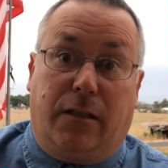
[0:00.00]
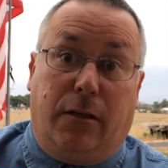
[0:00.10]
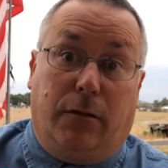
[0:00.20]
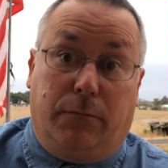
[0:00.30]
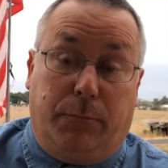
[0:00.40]

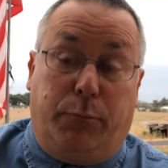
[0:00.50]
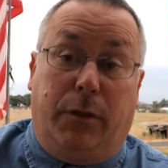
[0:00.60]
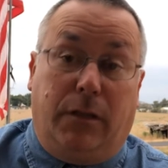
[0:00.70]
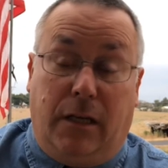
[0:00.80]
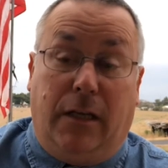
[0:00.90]
He'll
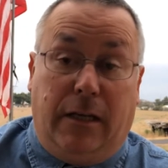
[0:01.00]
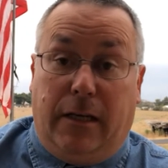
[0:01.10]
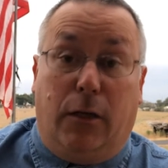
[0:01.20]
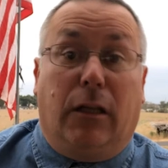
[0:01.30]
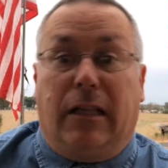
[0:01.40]

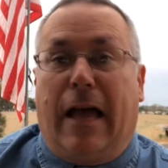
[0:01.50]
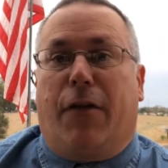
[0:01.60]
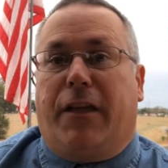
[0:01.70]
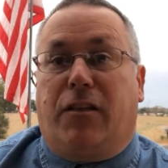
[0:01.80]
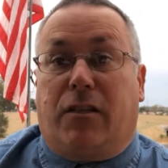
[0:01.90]
allow
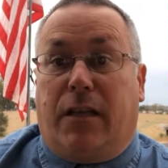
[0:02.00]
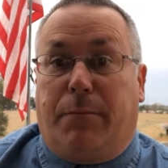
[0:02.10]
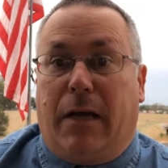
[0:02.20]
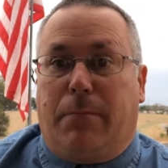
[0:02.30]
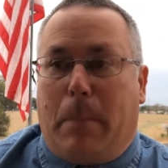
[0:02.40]
things to come
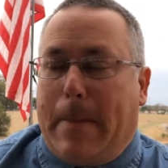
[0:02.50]
up,